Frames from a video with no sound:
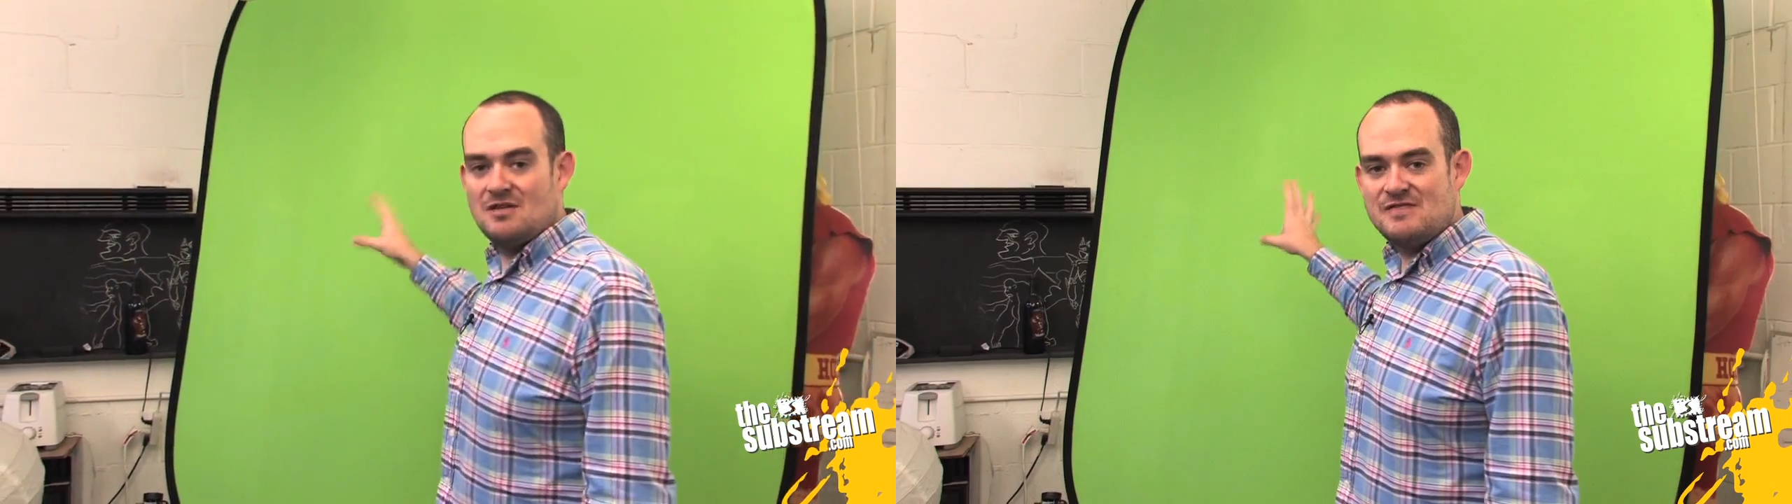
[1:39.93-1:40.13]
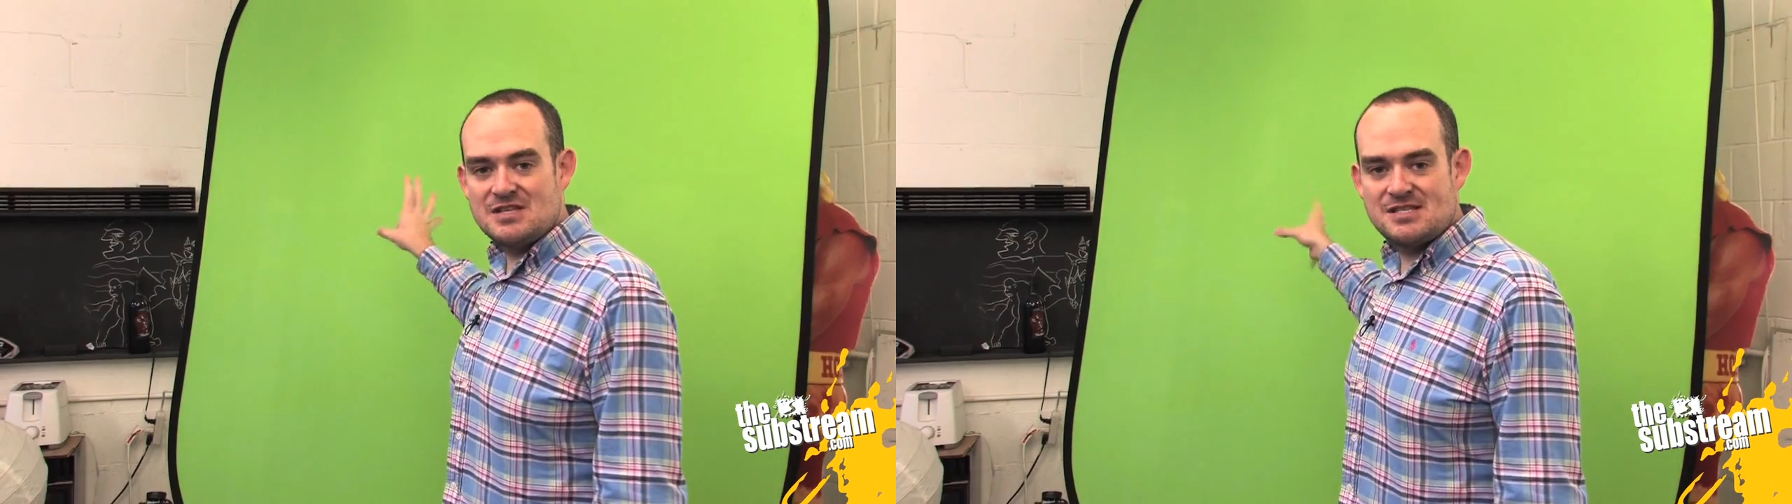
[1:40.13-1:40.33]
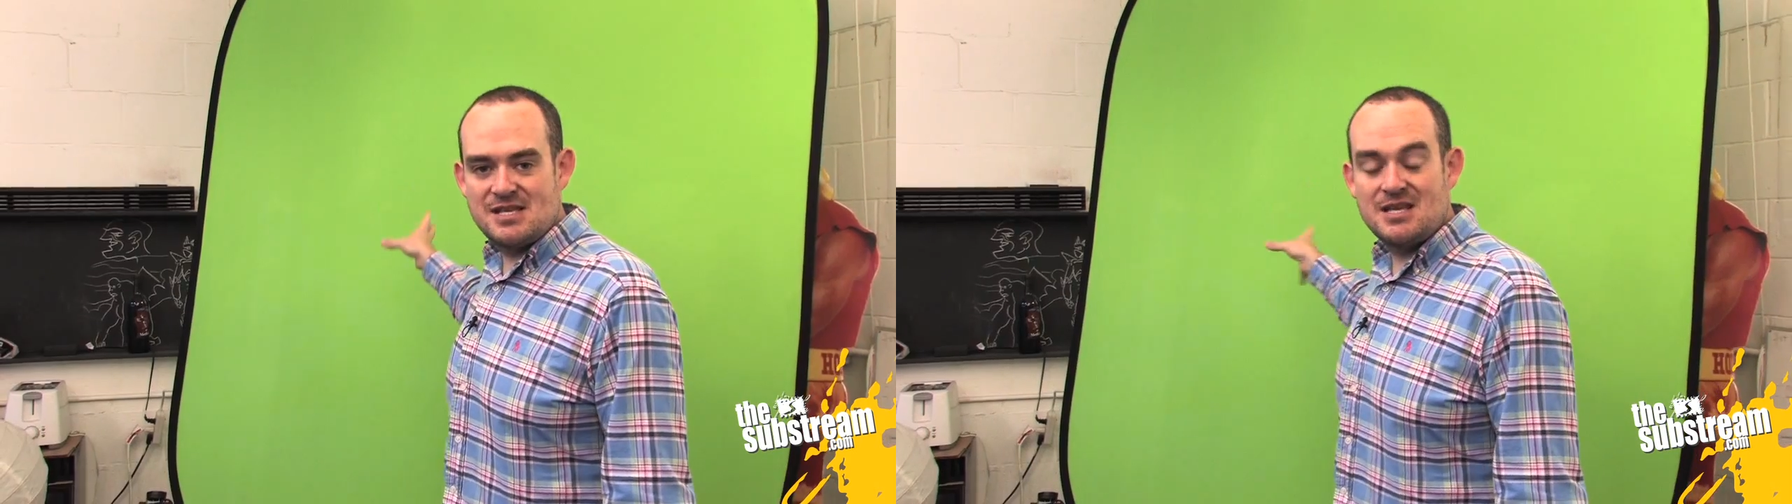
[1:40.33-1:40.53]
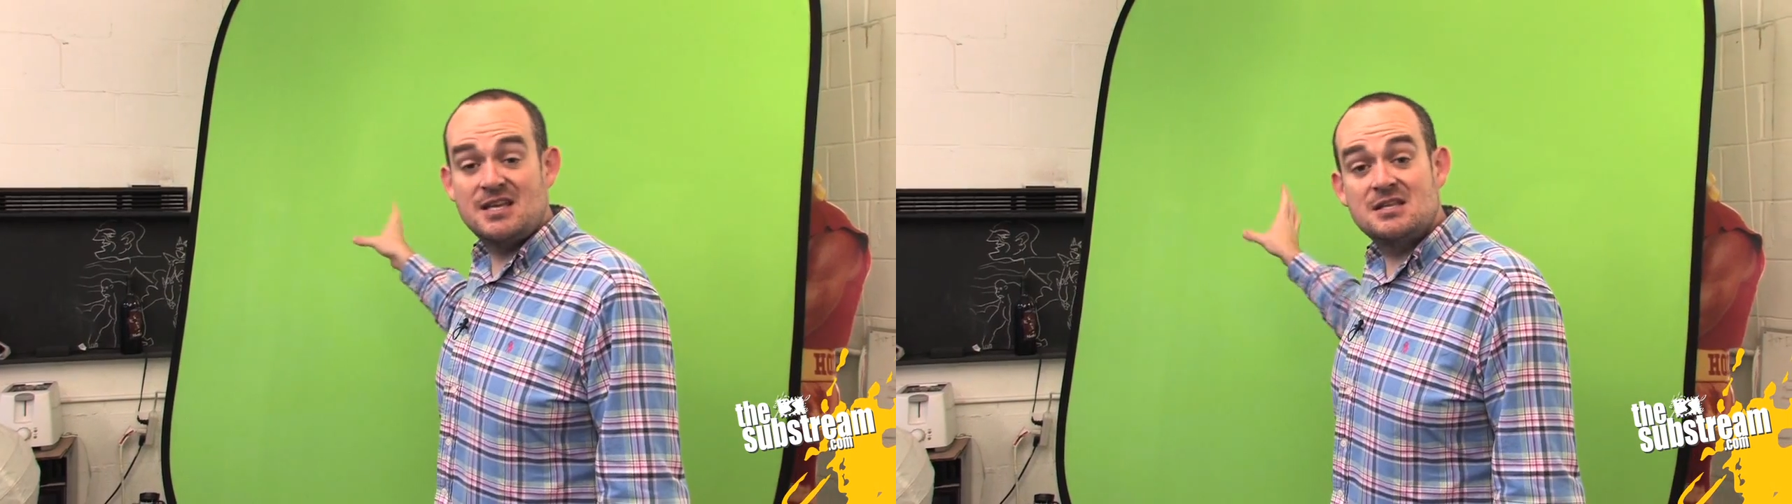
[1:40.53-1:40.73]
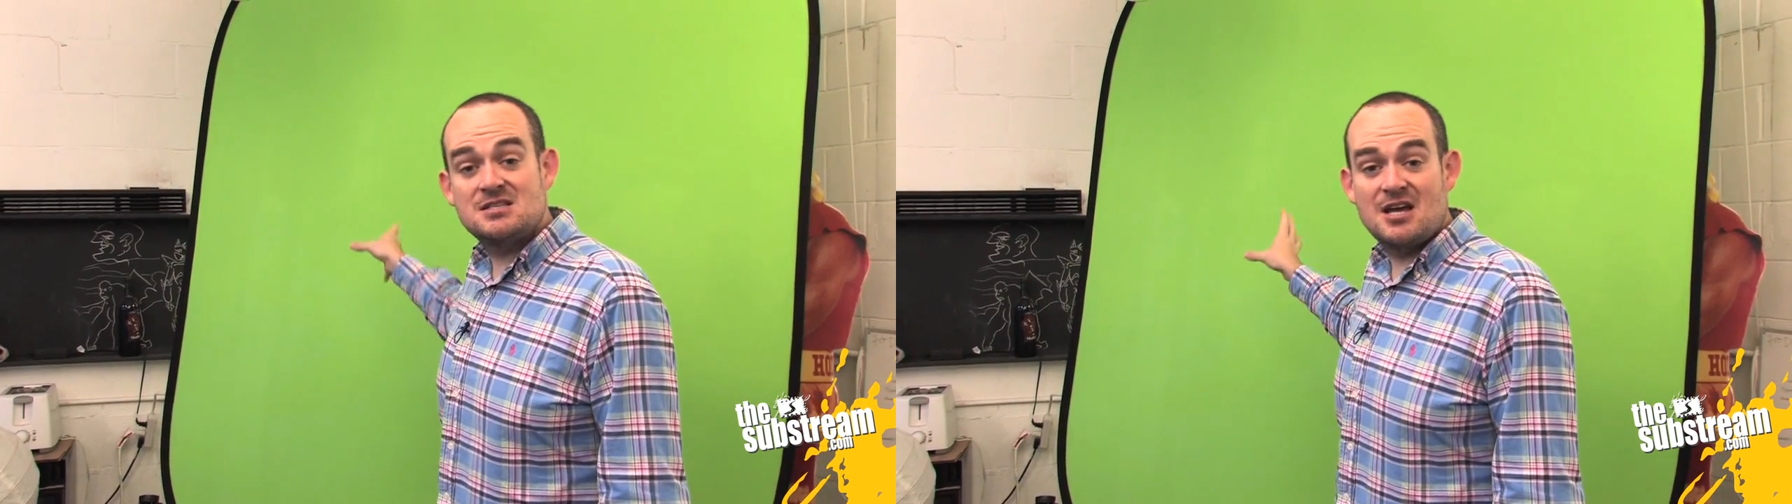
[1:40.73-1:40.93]
of this
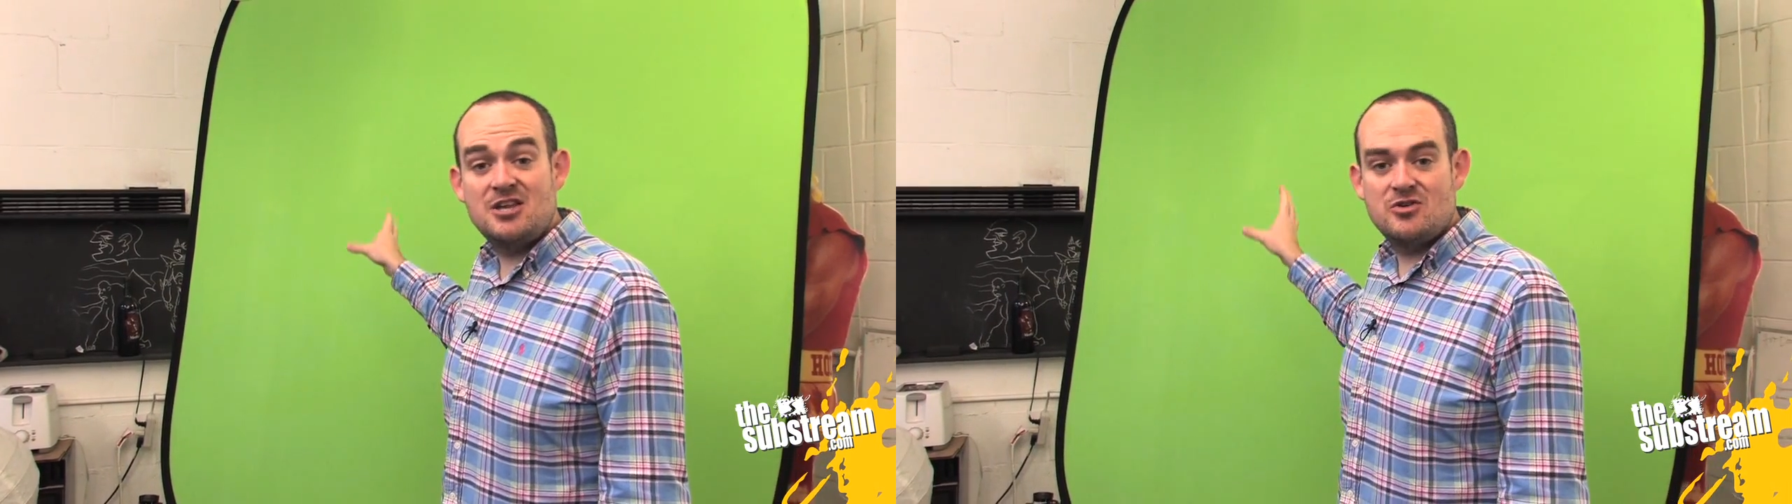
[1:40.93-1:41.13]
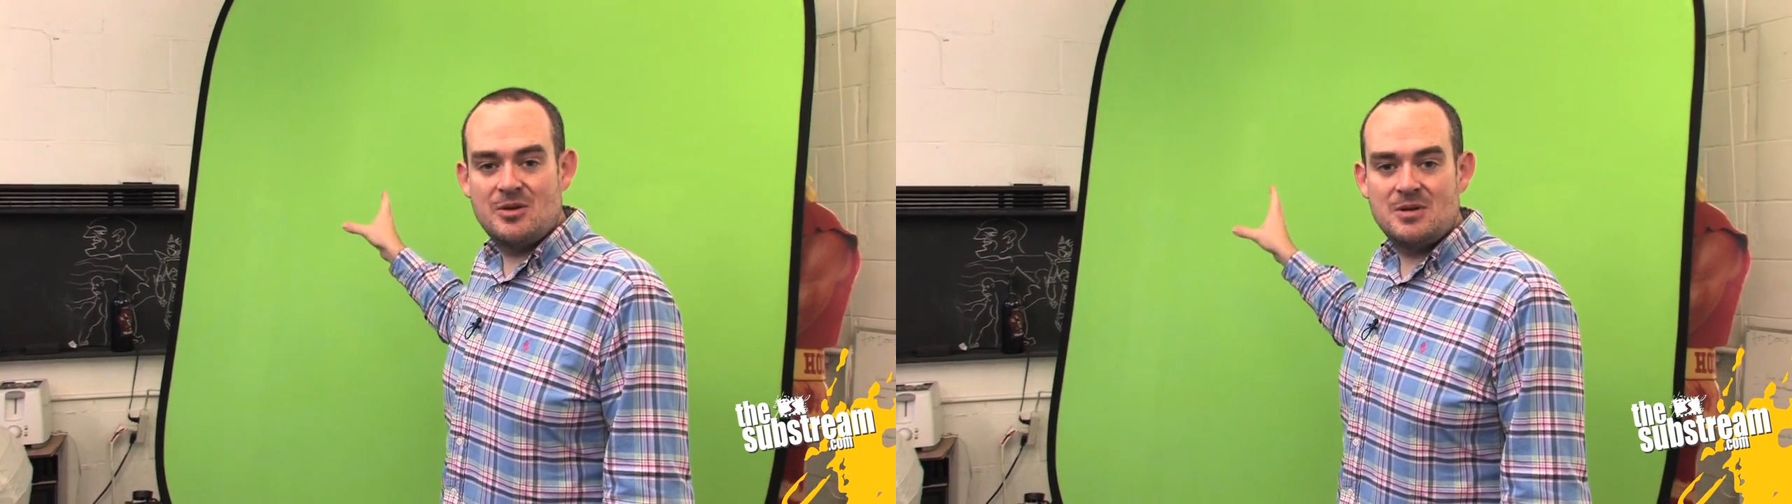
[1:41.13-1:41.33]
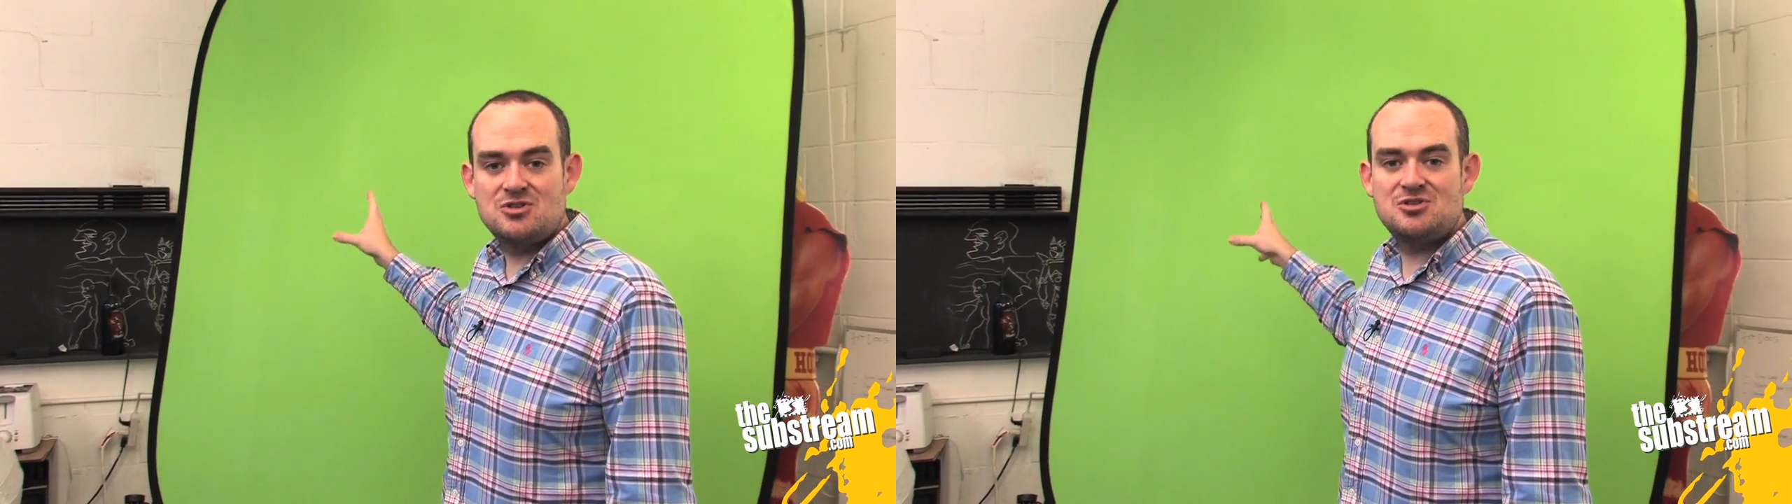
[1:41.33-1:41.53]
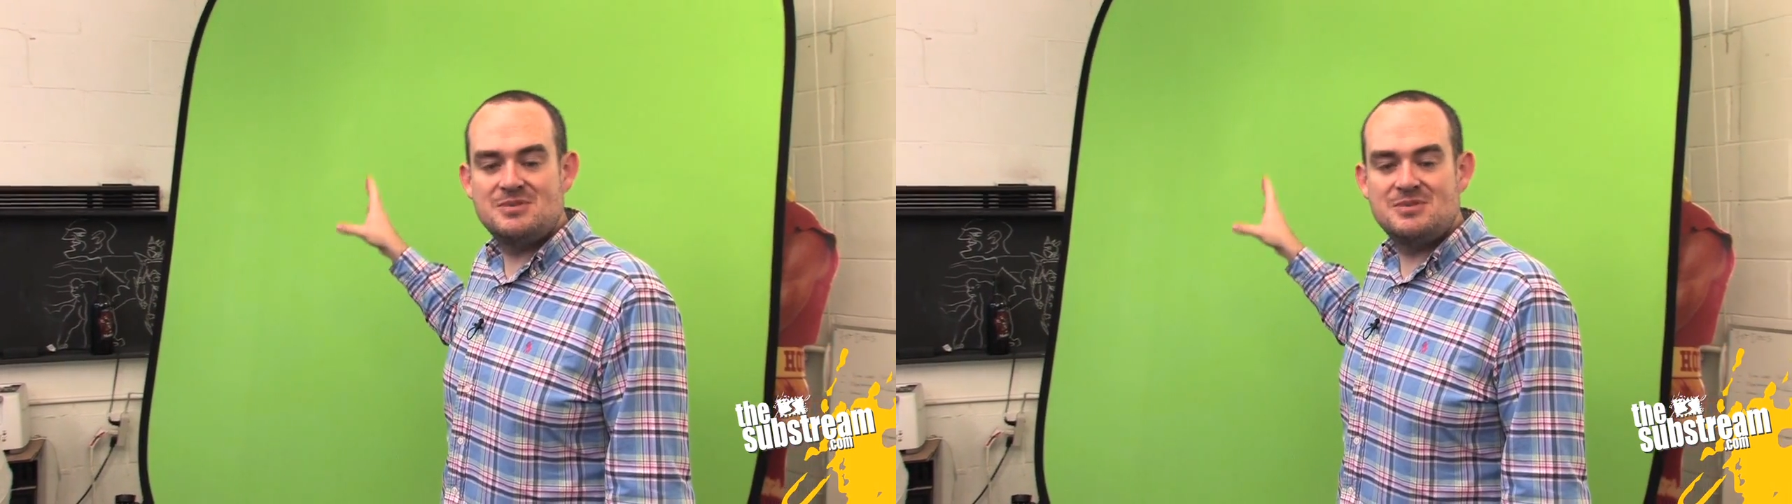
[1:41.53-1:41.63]
thing inside your image to